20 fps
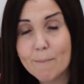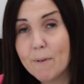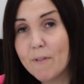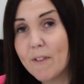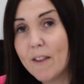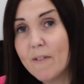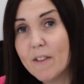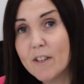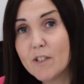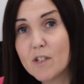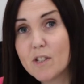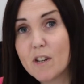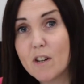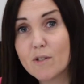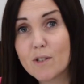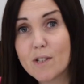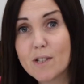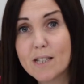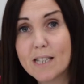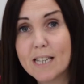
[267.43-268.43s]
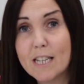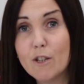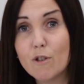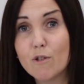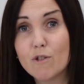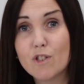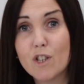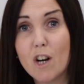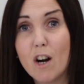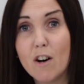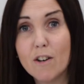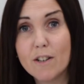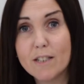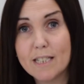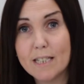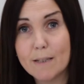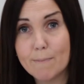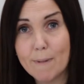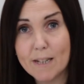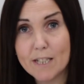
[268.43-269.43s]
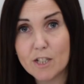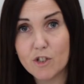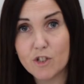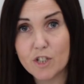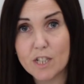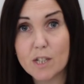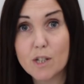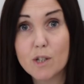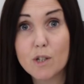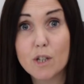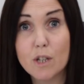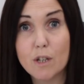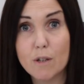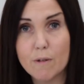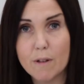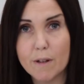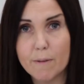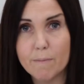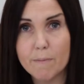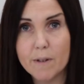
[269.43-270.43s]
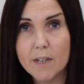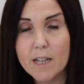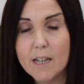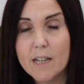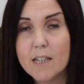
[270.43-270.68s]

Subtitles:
But then they'll start to see your targeted messages to them.